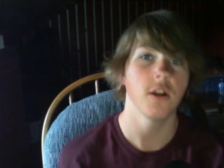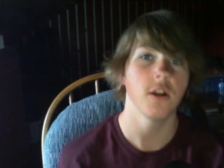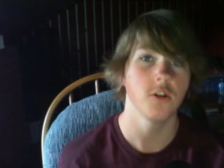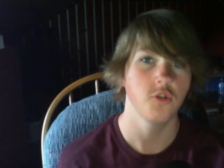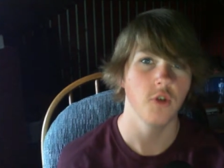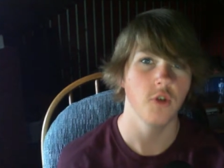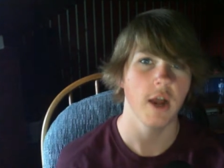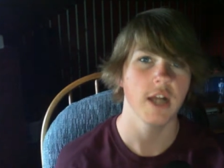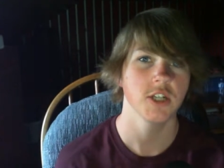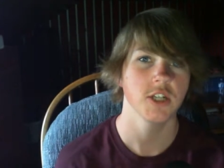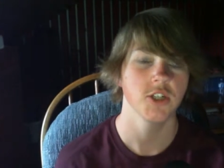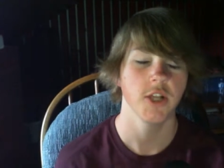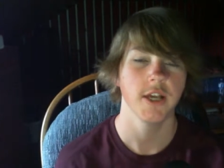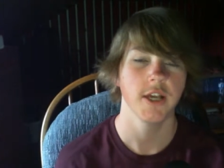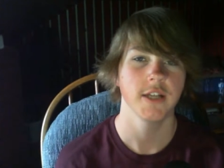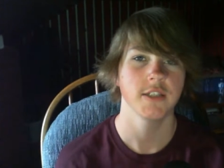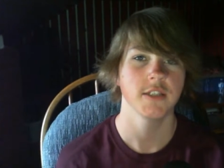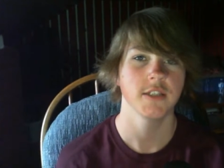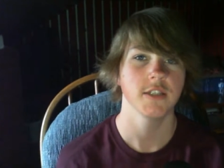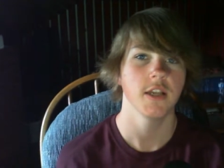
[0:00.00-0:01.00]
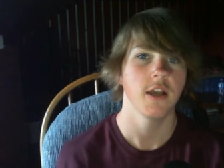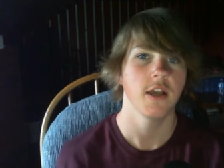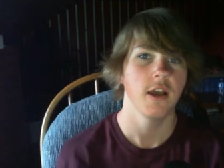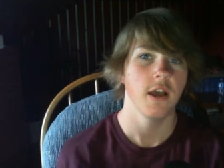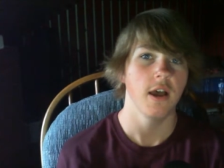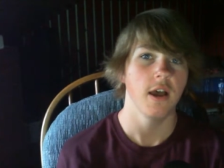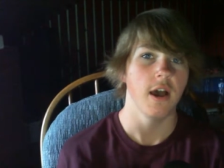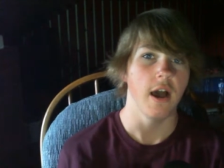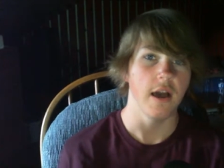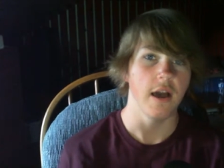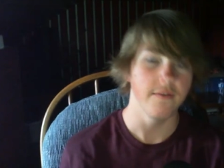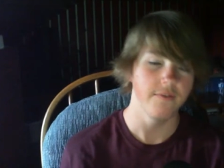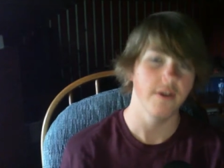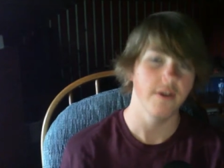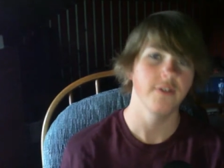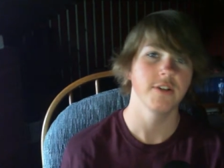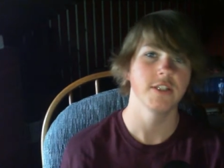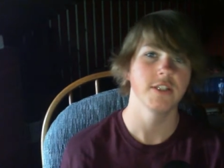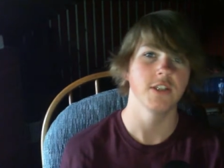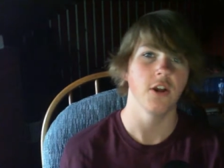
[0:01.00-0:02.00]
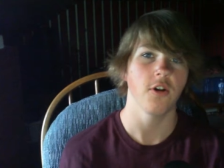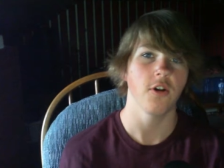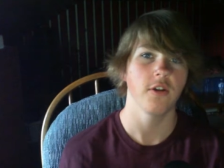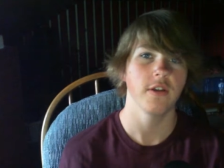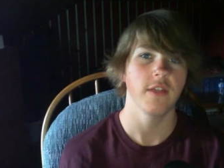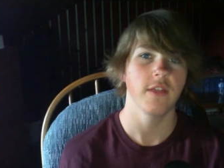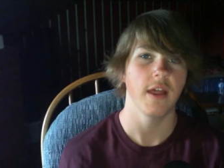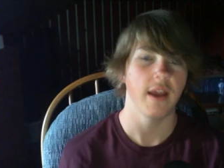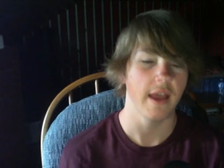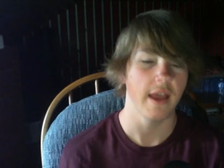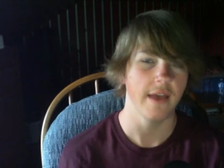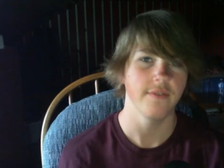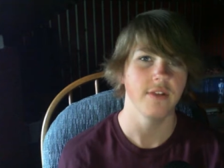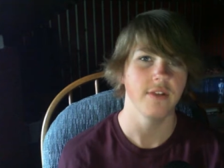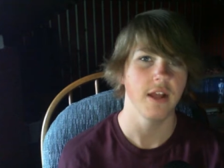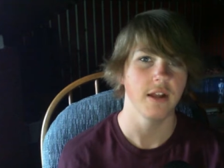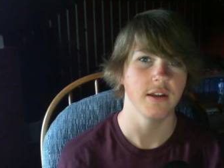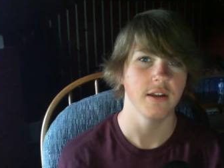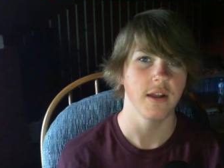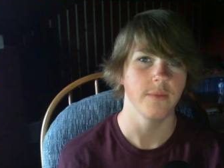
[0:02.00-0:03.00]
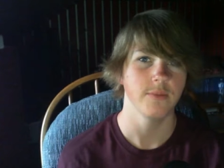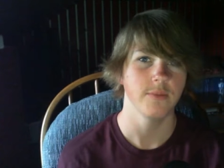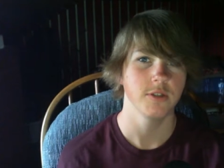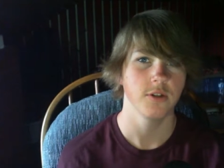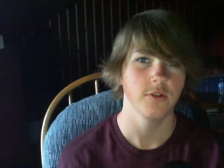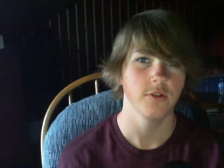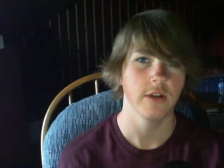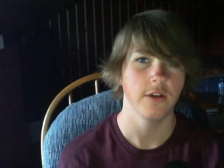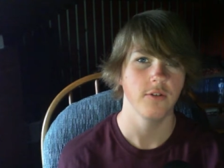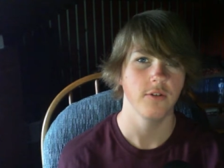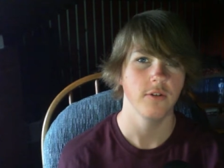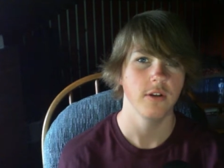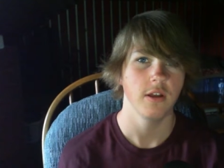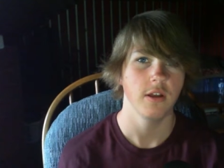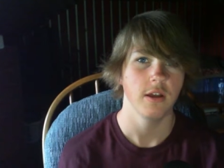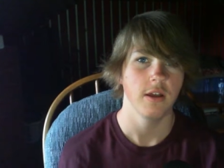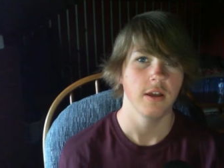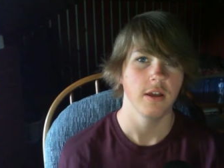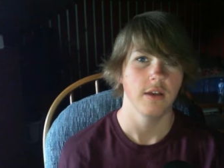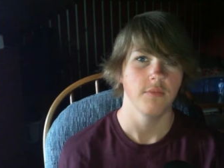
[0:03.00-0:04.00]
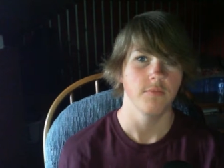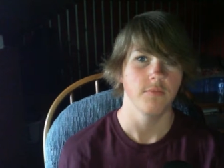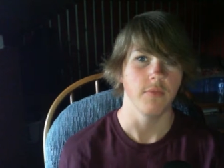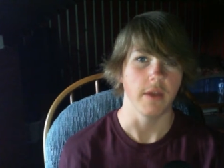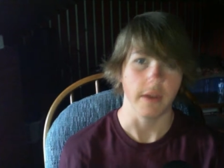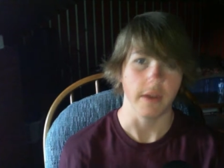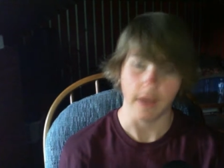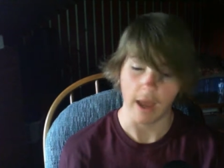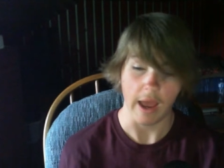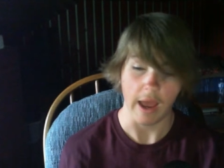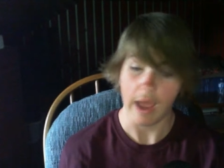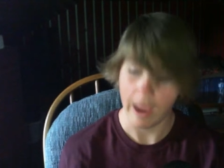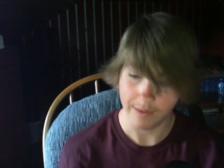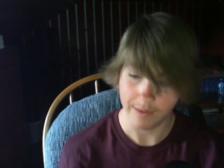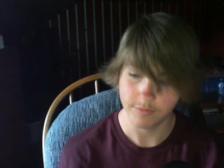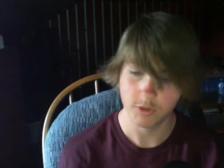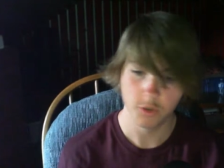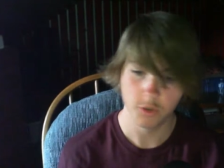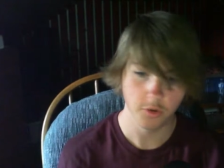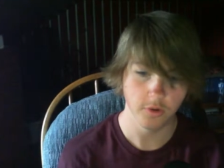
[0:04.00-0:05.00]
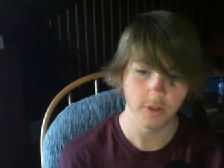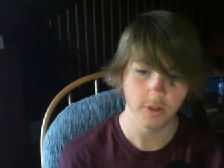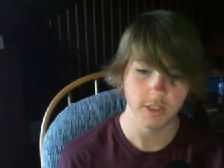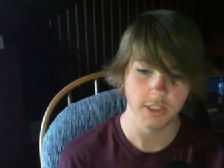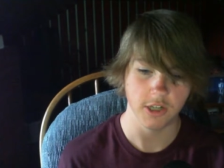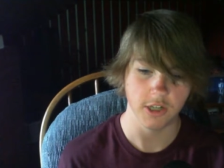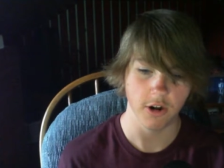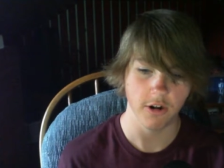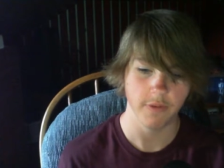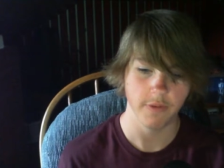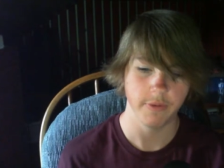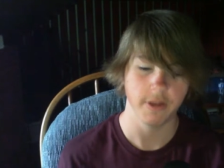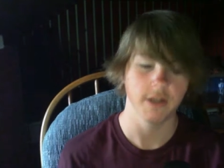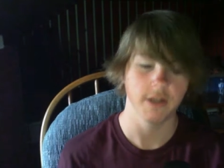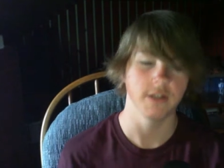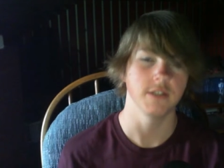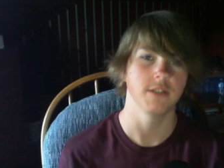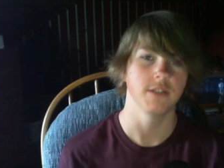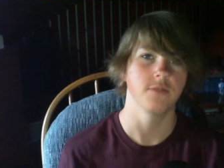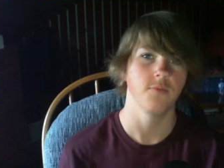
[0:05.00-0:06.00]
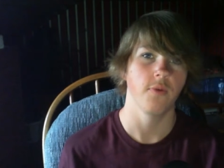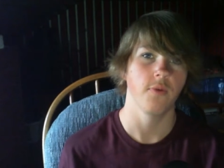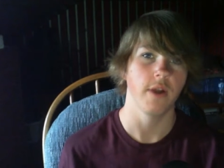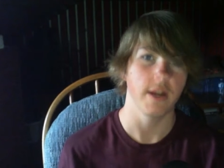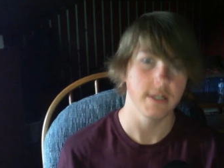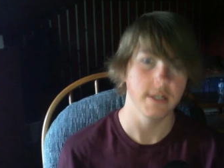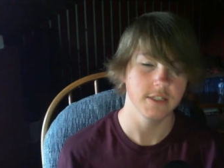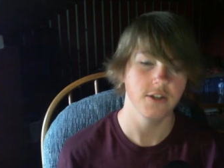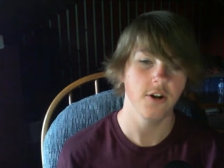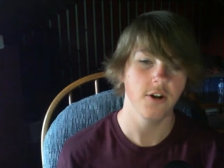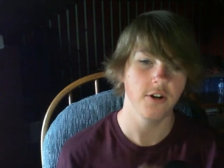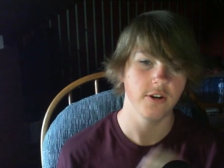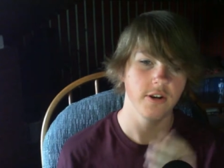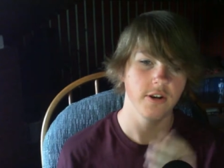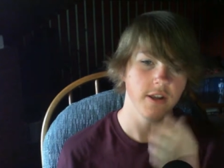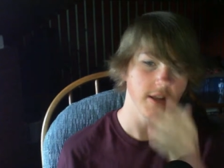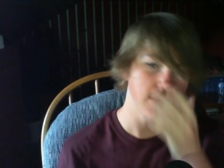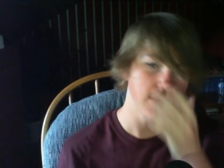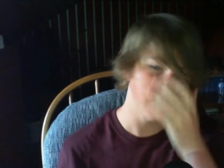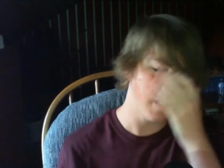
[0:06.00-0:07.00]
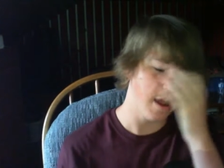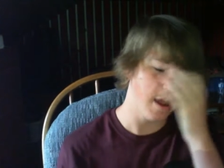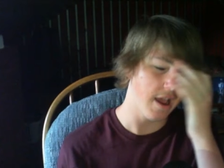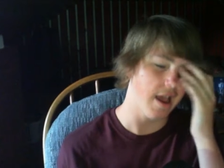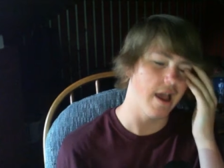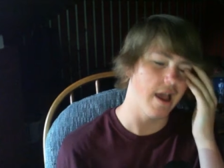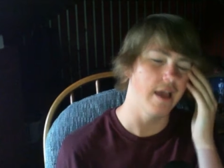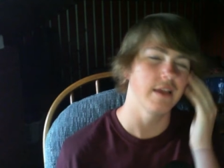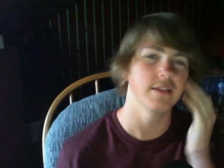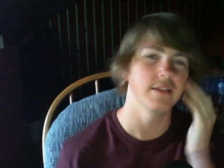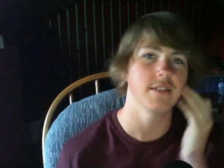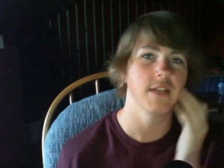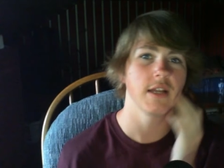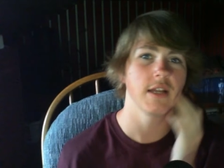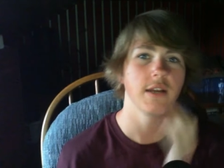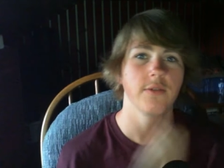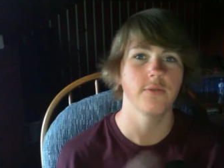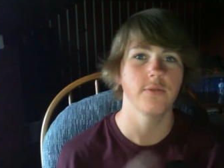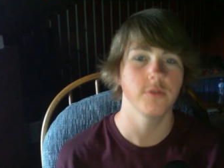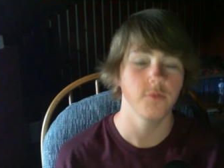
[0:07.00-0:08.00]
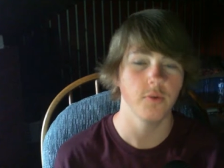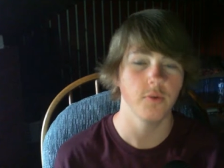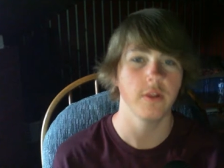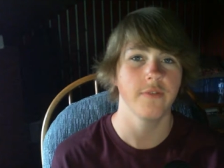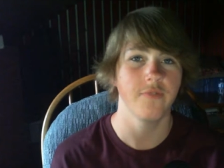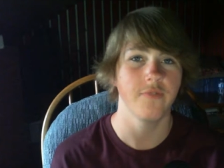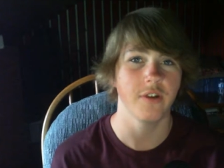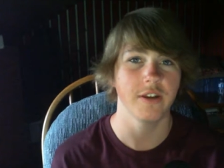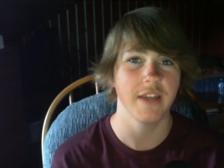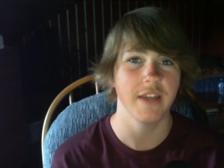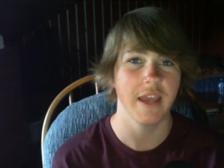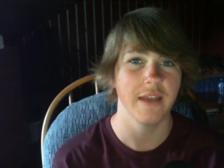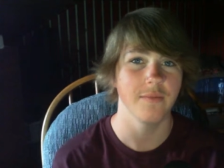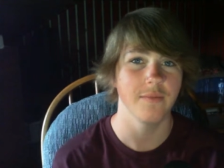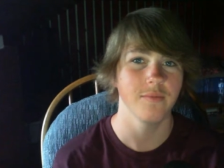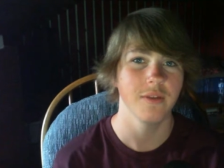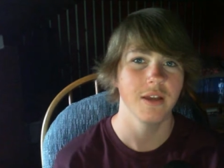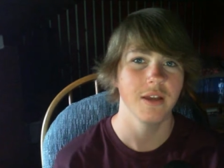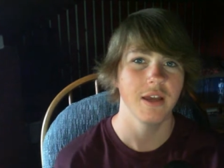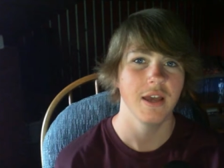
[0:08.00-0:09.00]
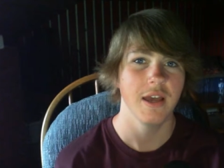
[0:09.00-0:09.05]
on Crashlands. I'm very sorry that I haven't had an episode out. Like I'm truly sorry because when I started it, I said it was a really fun game,